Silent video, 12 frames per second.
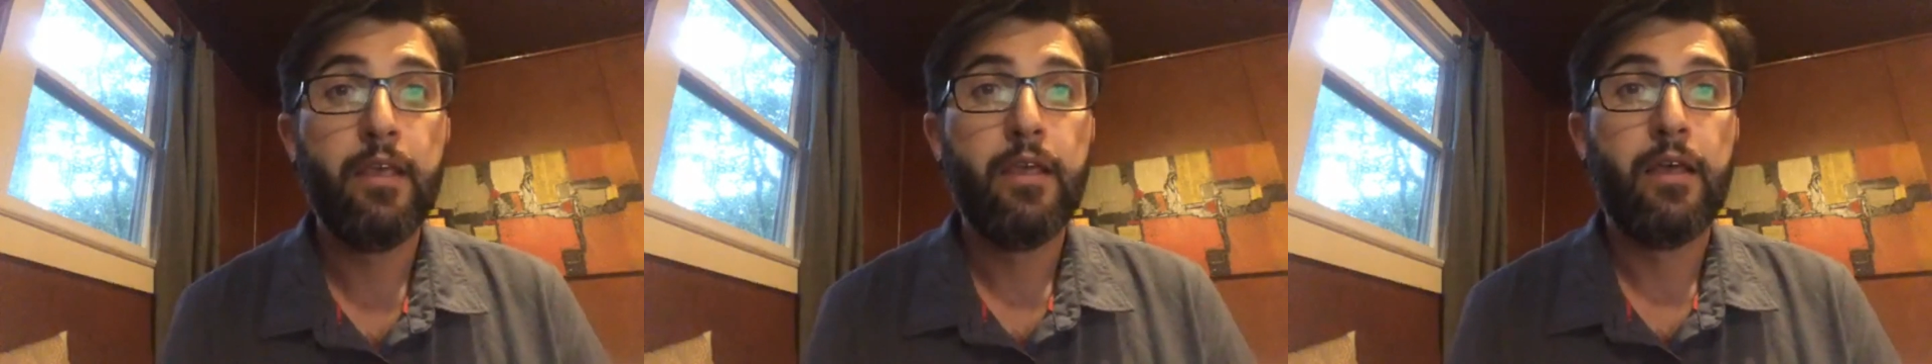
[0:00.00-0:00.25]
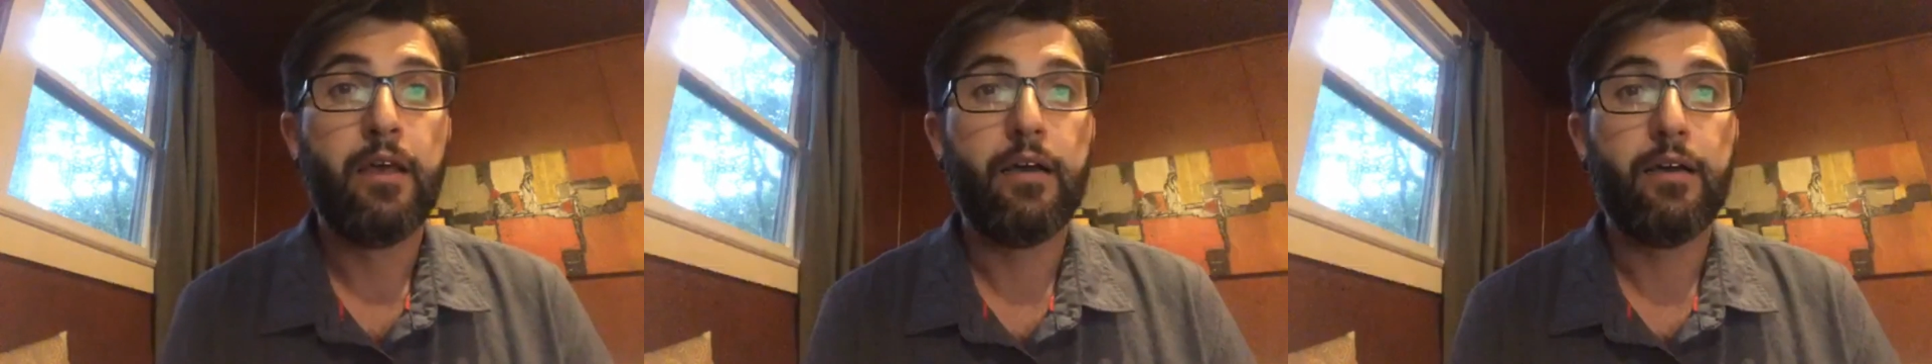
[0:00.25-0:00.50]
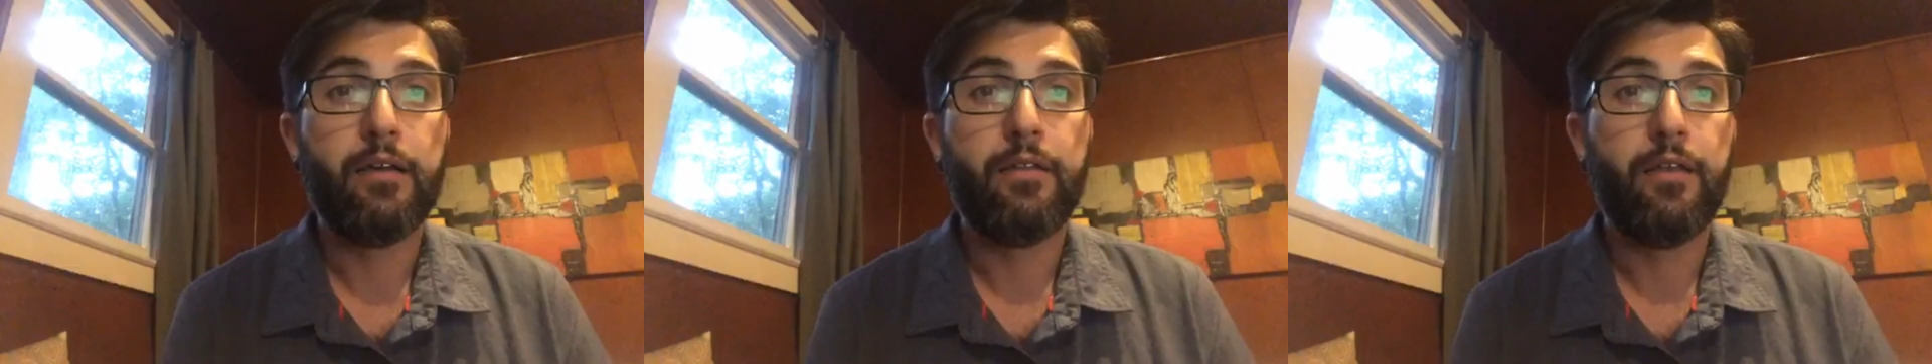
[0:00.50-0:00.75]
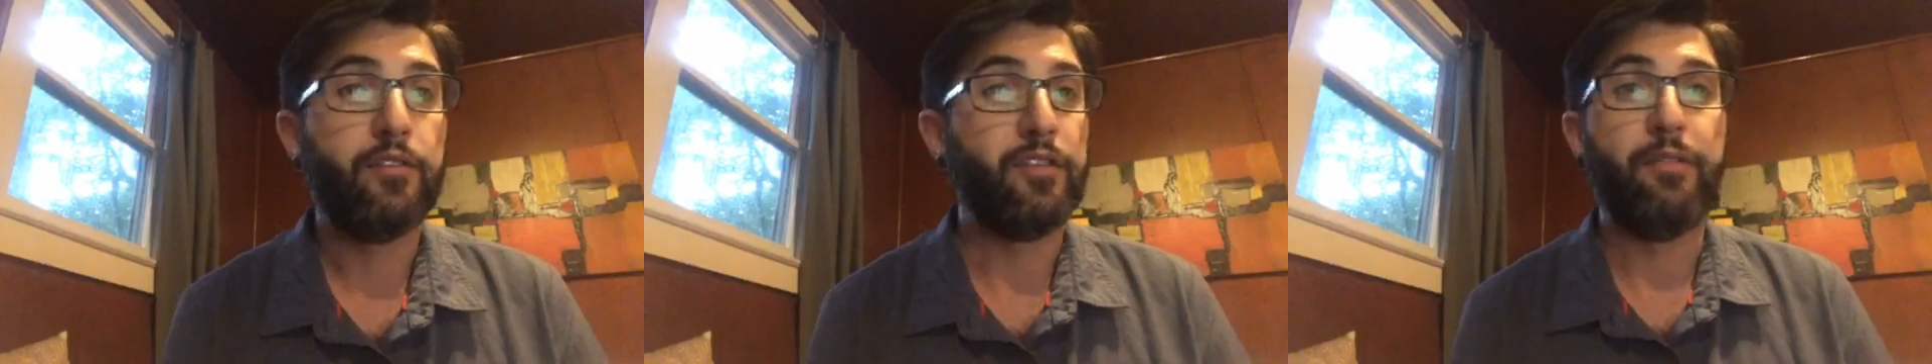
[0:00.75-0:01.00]

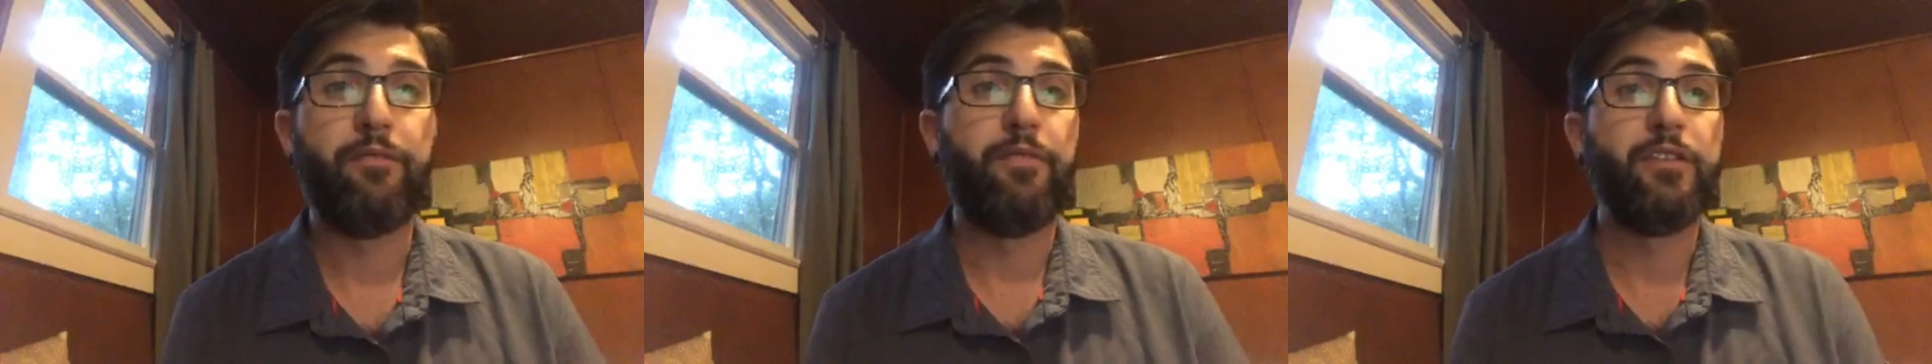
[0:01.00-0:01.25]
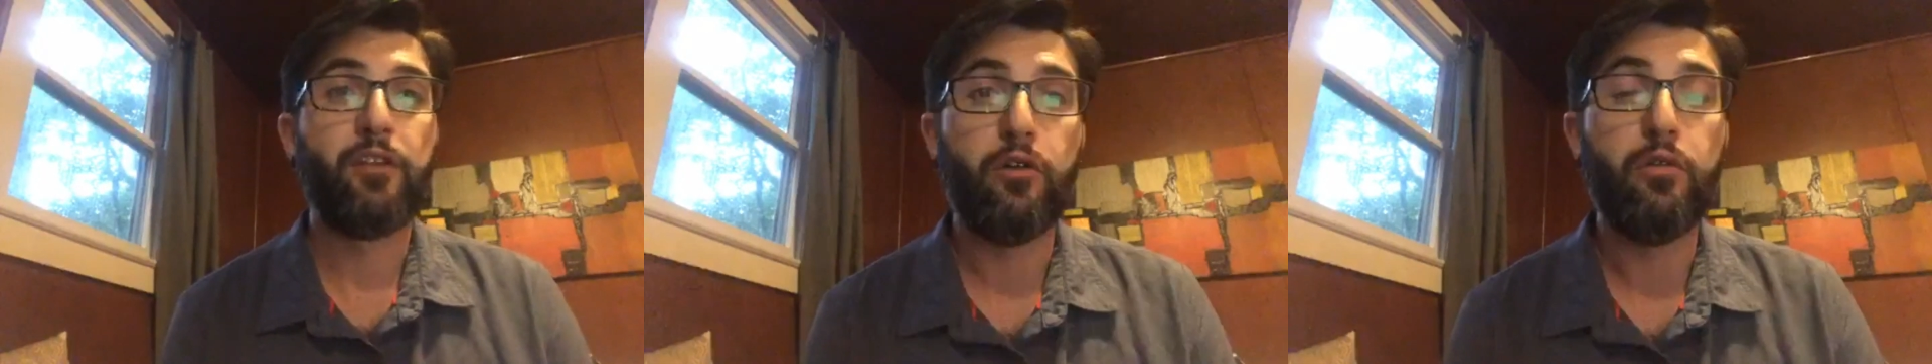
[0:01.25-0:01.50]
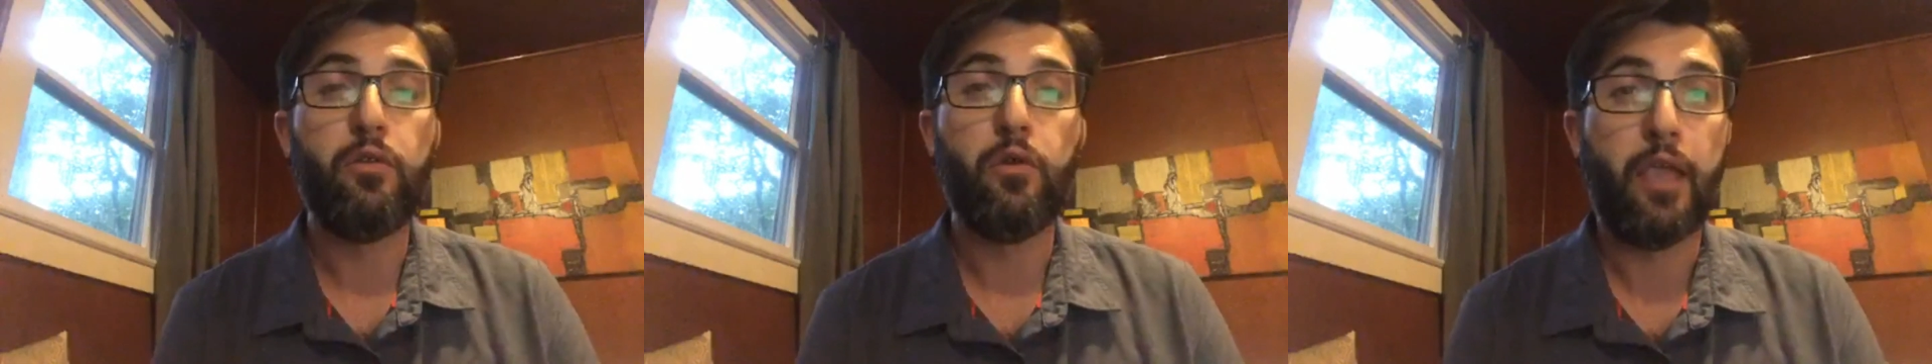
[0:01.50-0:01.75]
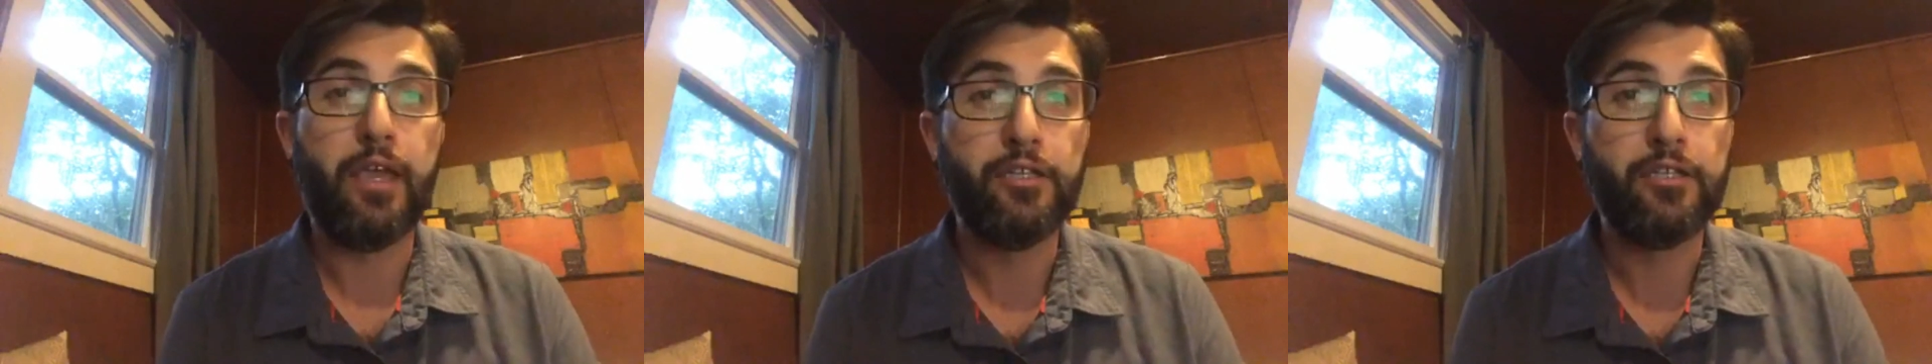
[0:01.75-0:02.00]
They also have physical
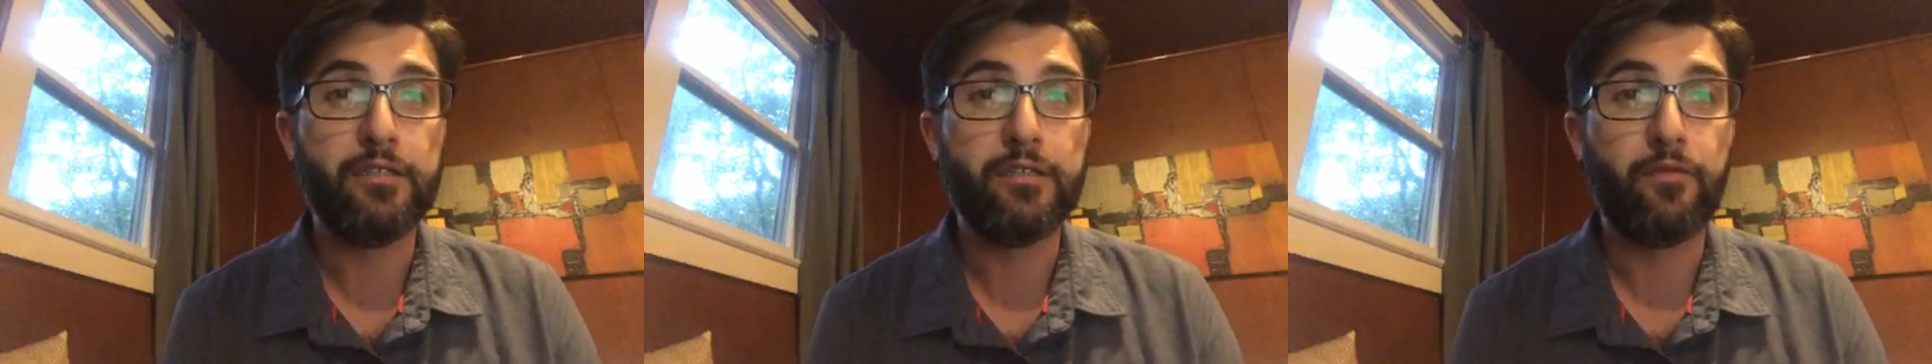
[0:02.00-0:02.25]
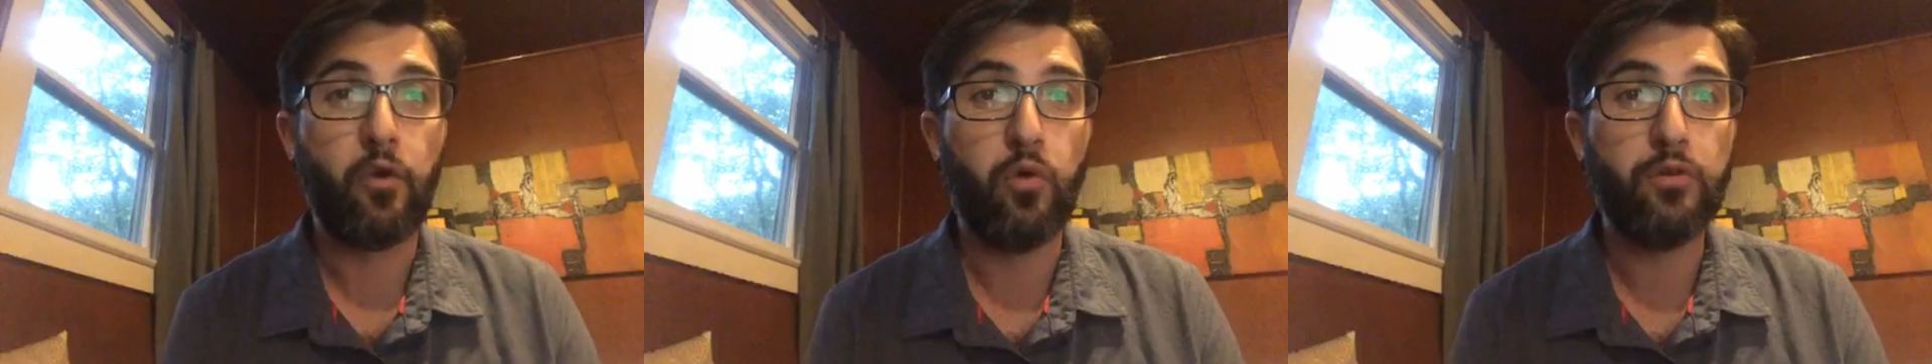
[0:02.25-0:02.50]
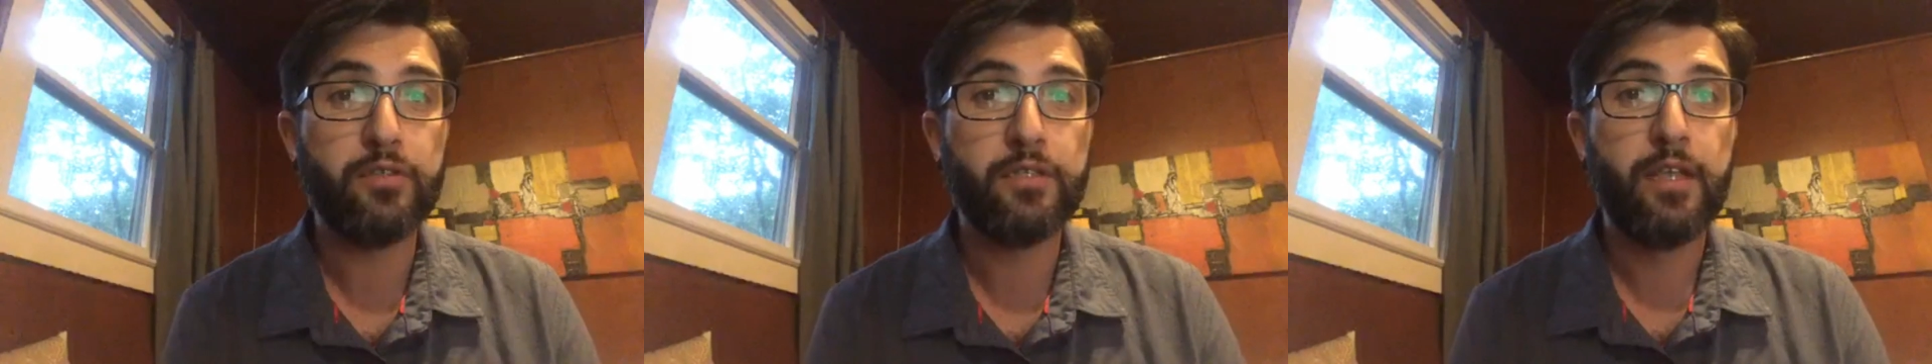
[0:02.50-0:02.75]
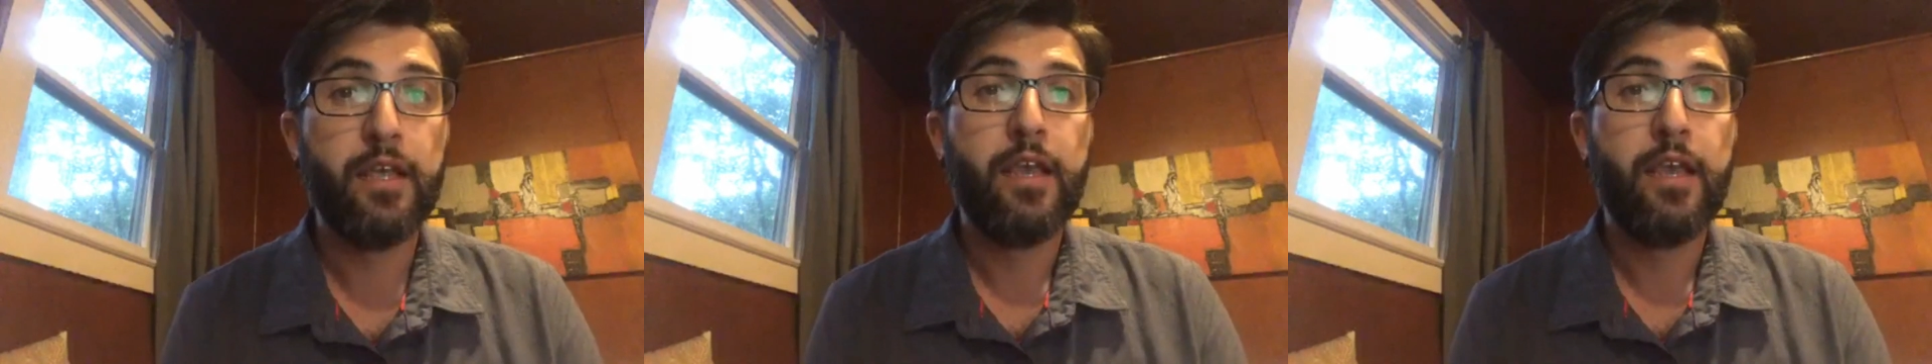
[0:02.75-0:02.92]
locations, of course.